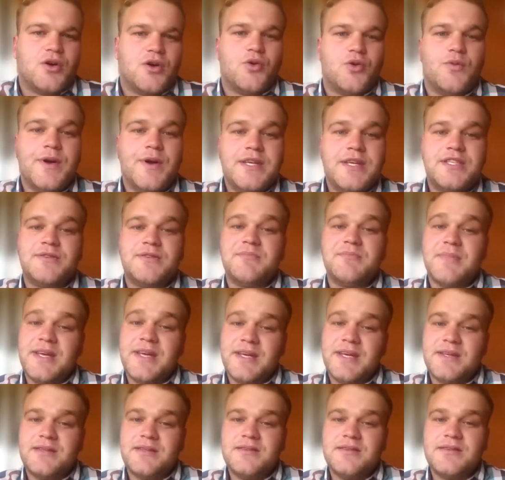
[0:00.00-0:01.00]
which
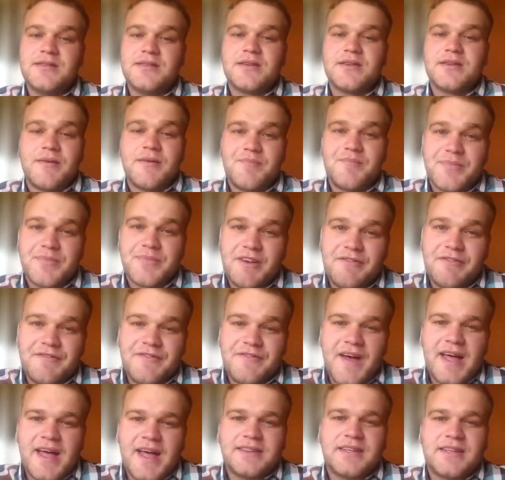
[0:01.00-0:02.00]
means the
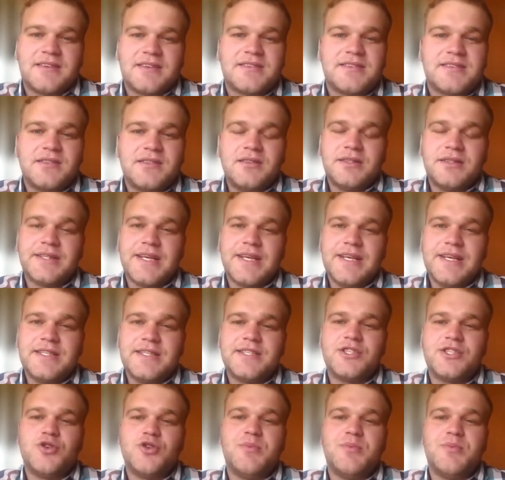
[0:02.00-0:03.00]
VAT still
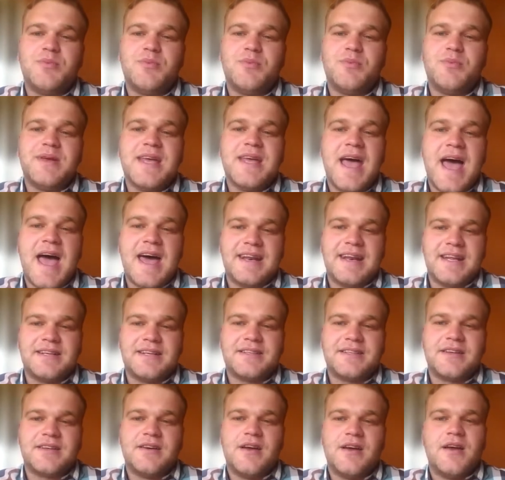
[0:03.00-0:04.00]
needs to be
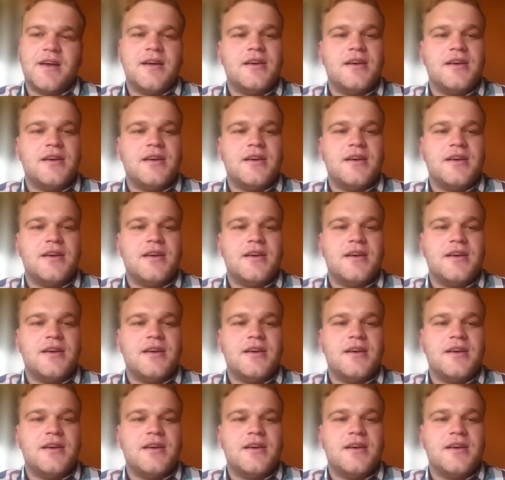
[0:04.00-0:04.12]
added.